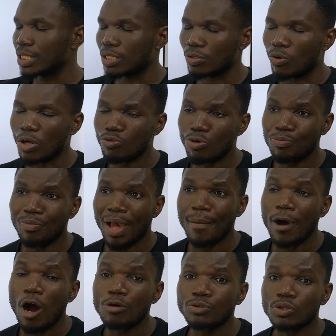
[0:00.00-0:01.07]
What do we mean by
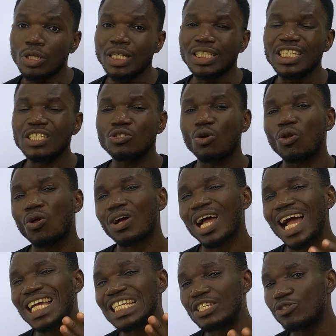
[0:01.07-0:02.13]
obsolete? Is no longer
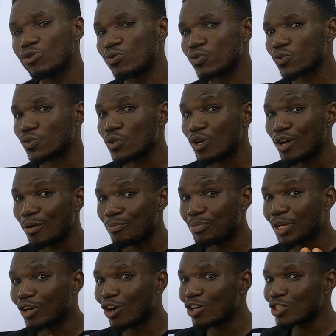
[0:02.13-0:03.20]
in use
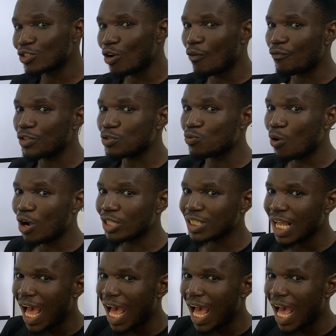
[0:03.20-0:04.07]
because of his what?